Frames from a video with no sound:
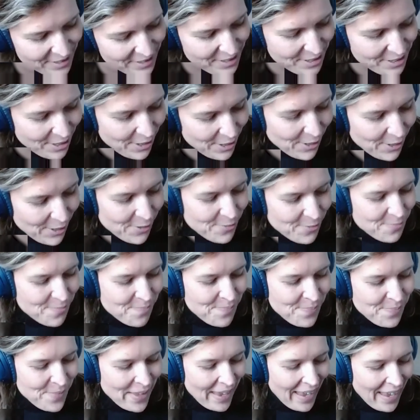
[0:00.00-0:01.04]
So
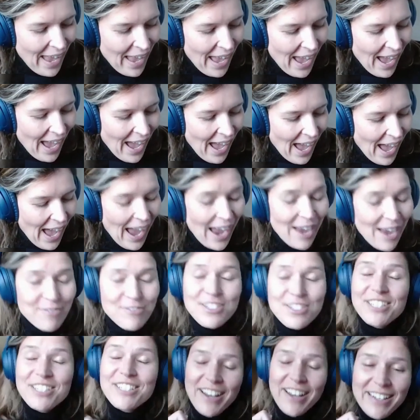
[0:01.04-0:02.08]
I've
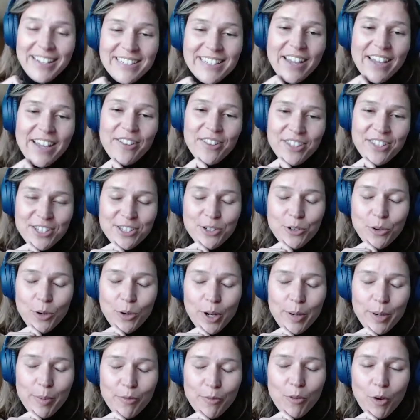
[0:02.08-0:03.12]
just got to tell this
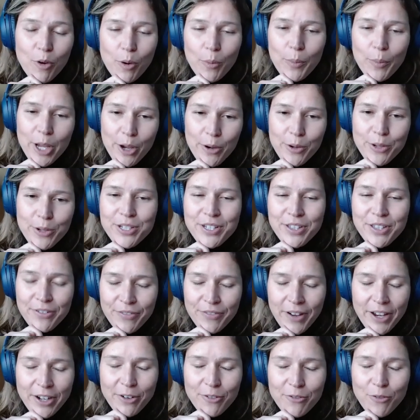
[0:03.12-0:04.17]
story before we go into the
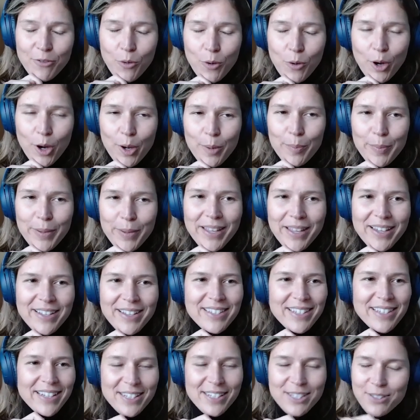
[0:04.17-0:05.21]
final four, because
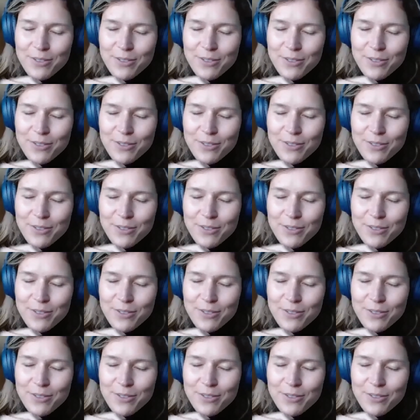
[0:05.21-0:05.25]
it is